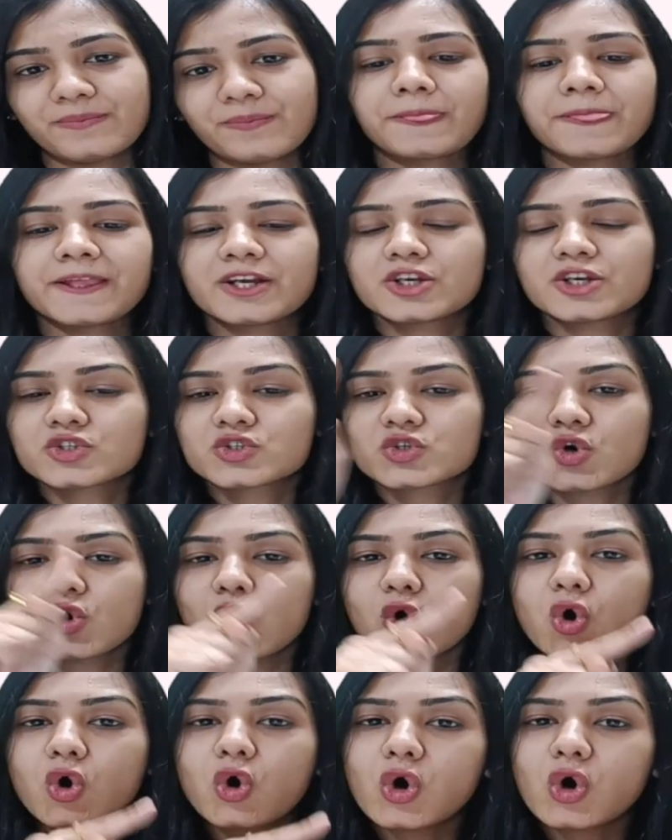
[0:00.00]
So
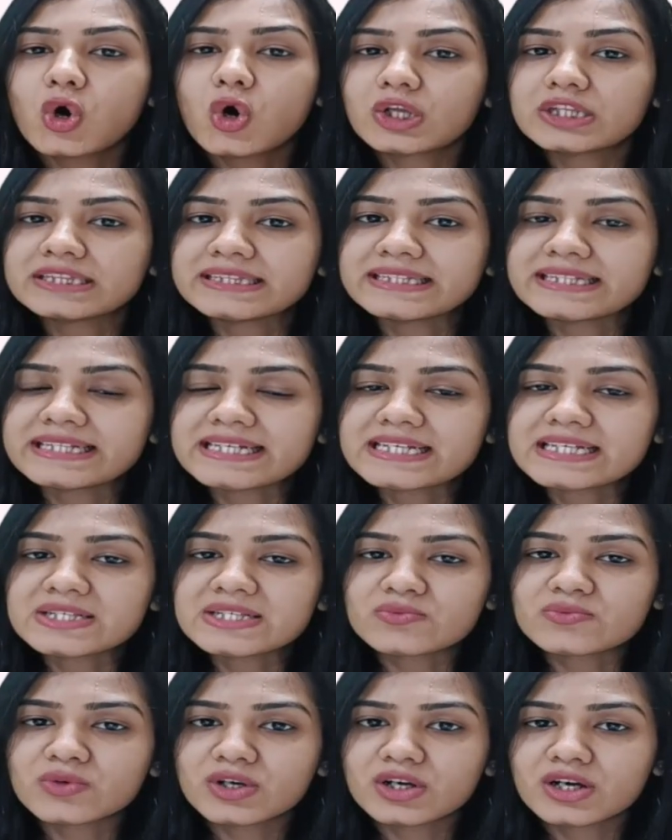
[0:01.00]
all these
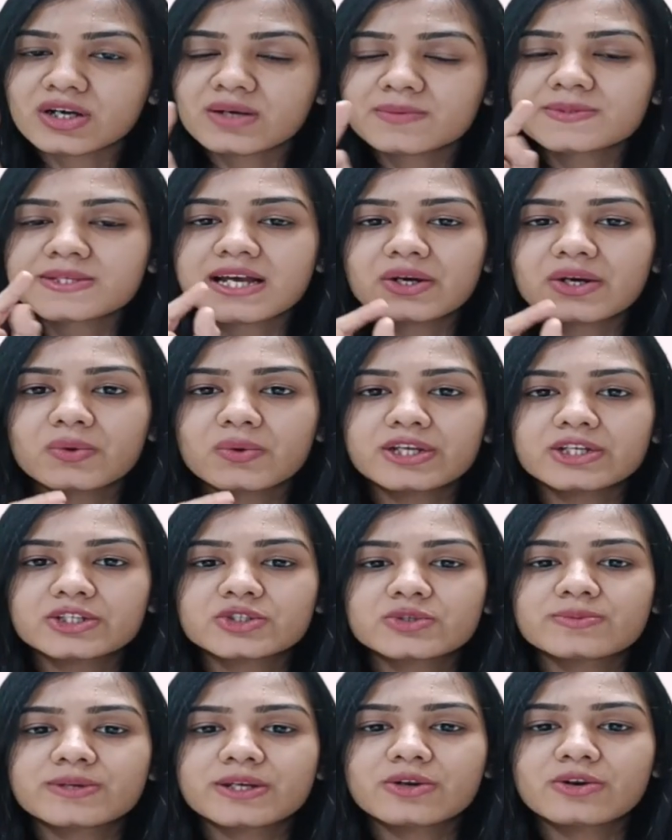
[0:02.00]
verbs are going to be
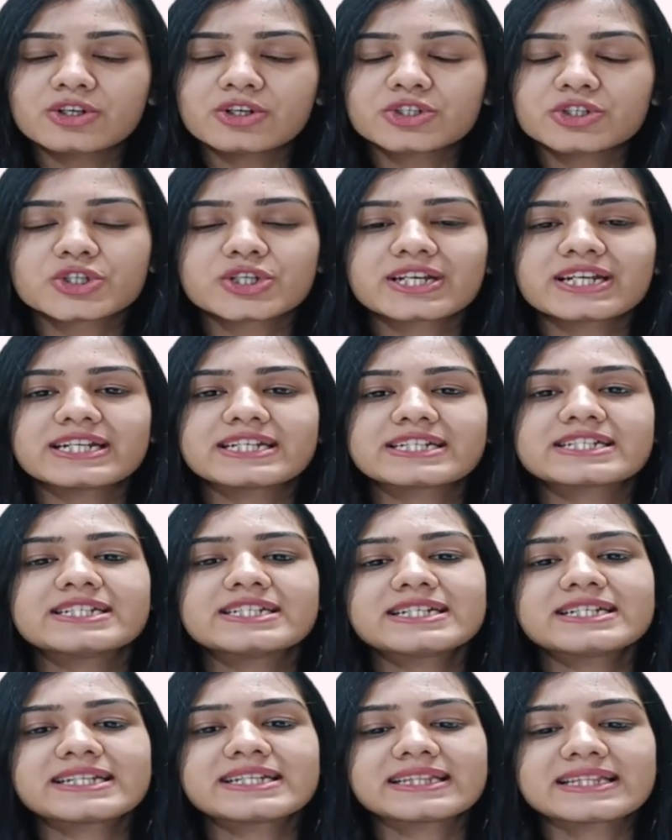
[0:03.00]
conjugated
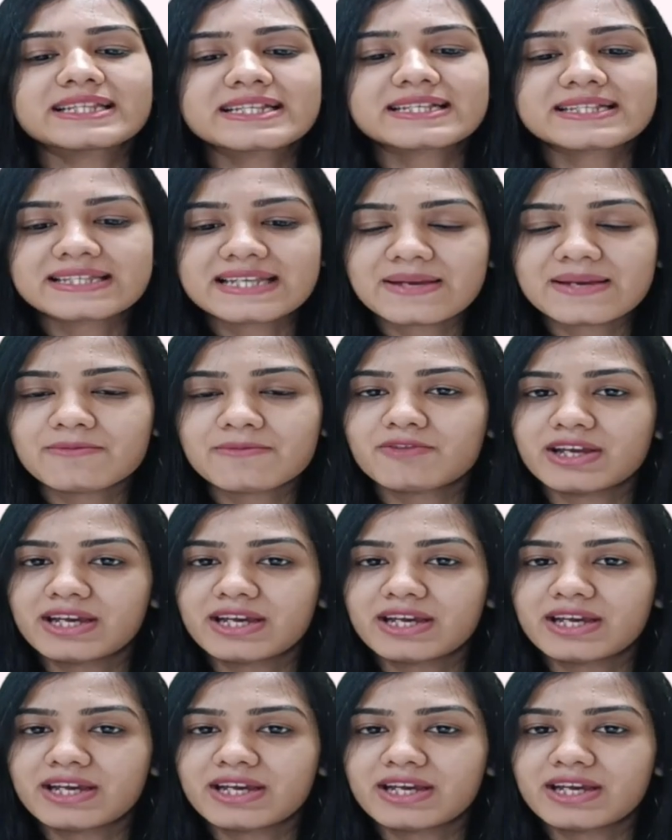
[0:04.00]
in the same way,